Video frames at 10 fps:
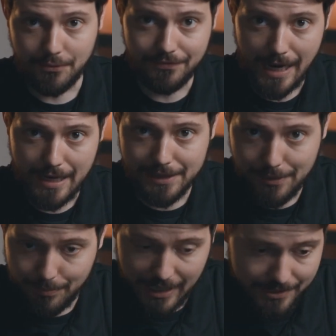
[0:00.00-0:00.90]
that we've got in
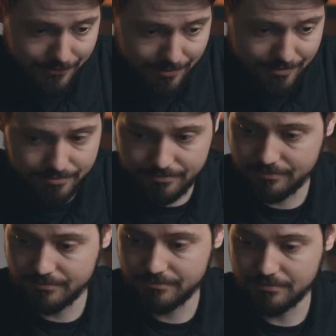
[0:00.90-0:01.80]
the box.
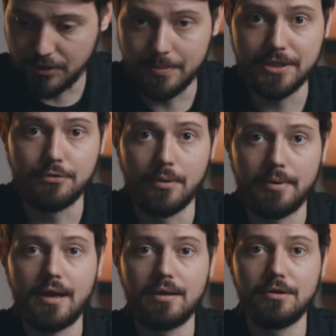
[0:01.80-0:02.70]
A little bit to
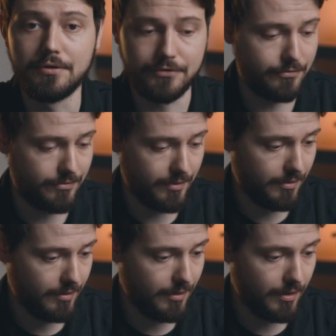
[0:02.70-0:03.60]
unpack here. Let's get
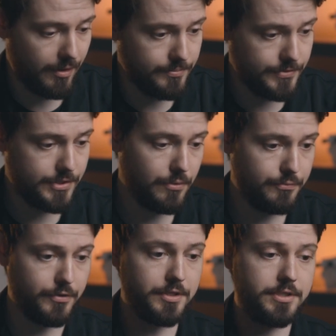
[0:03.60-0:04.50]
started. Um, so
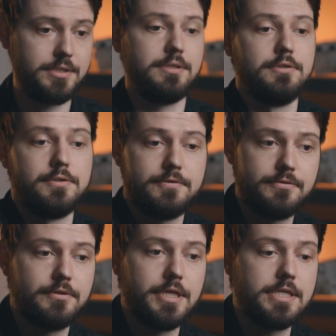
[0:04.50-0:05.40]
first
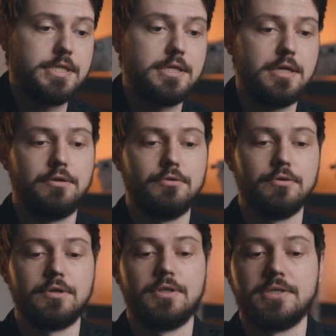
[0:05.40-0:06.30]
off, let's take a
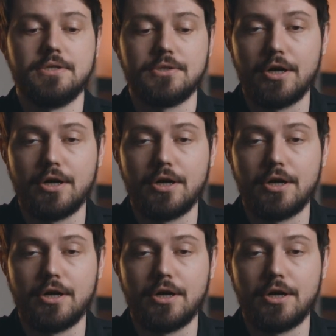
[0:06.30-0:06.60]
look. This is